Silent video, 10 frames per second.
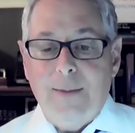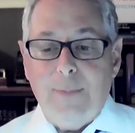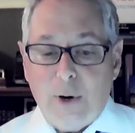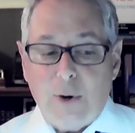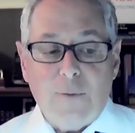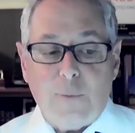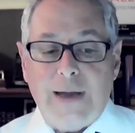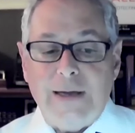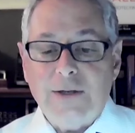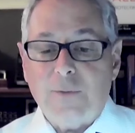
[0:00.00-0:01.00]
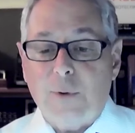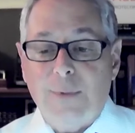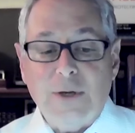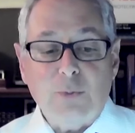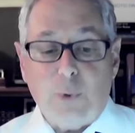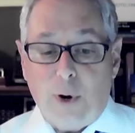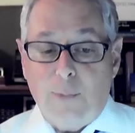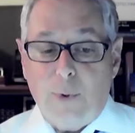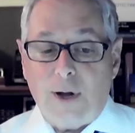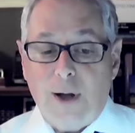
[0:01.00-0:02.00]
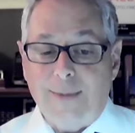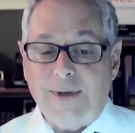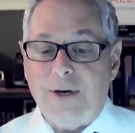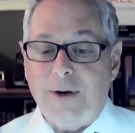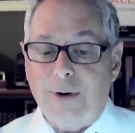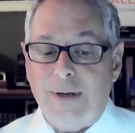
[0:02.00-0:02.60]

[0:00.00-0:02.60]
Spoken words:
paraphrased from his prayer book commentary.